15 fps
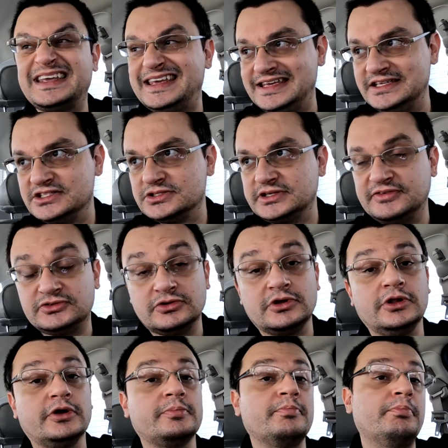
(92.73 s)
keys. You have to
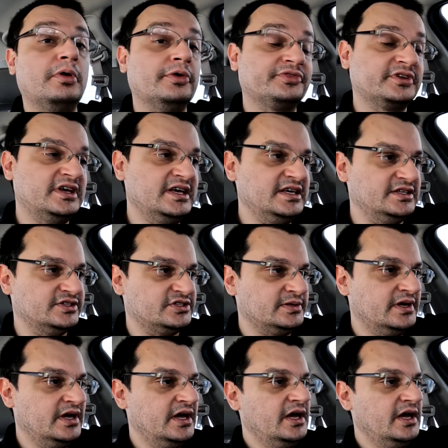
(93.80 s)
relearn both keys.